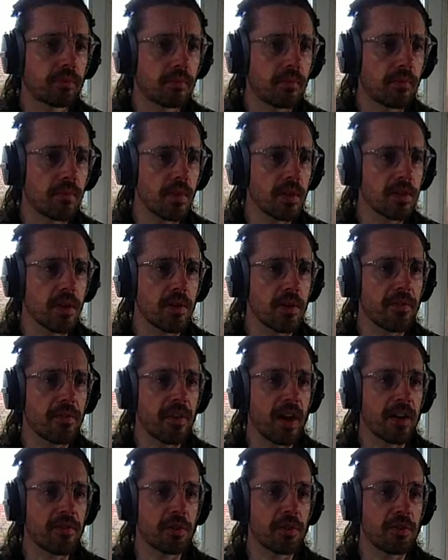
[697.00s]
So I've
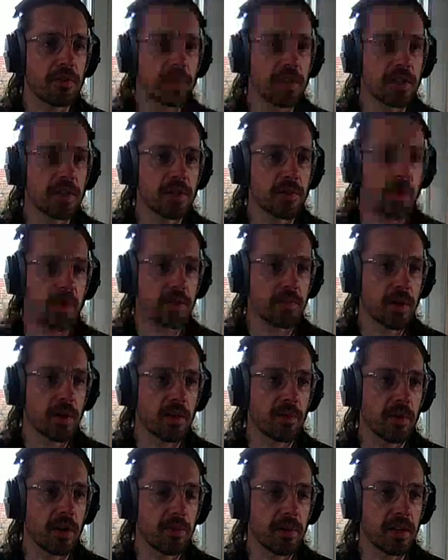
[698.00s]
gone through this twice, by the
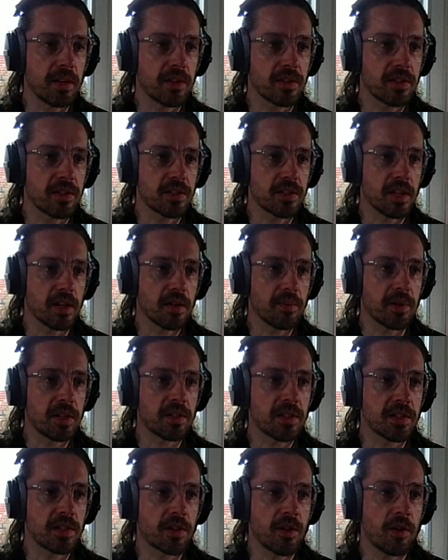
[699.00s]
way, because
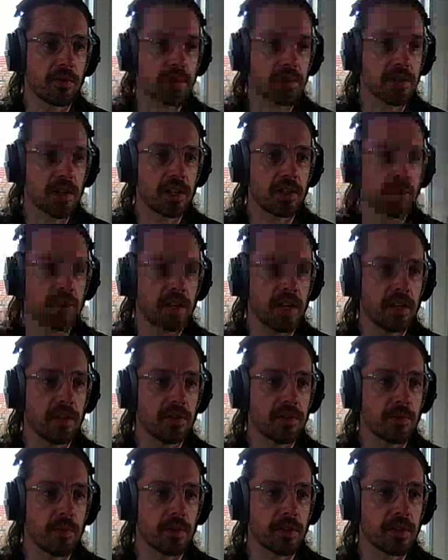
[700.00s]
it's a const, it can only get
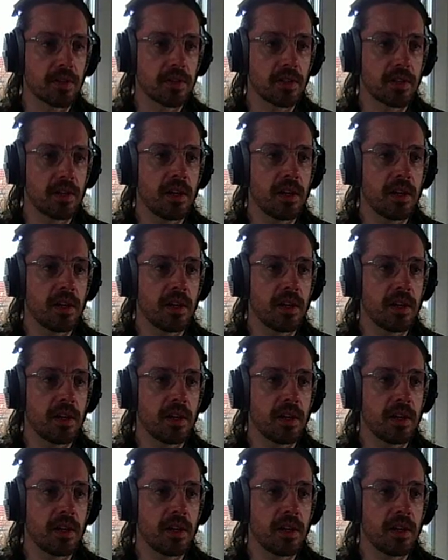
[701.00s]
used once.